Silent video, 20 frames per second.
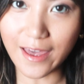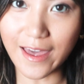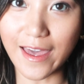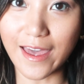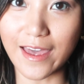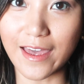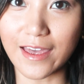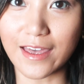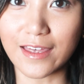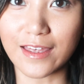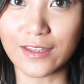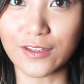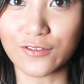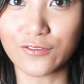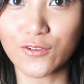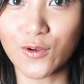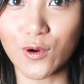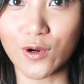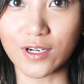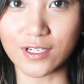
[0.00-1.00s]
And
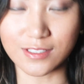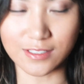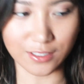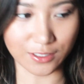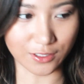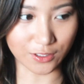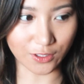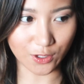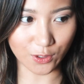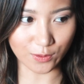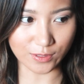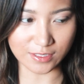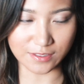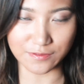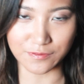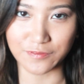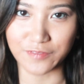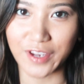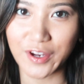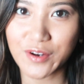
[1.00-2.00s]
of course the glow
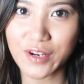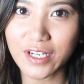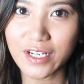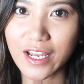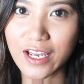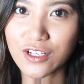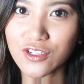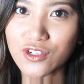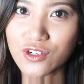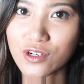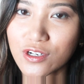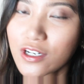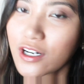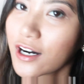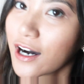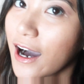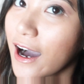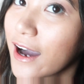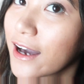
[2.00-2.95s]
is very natural.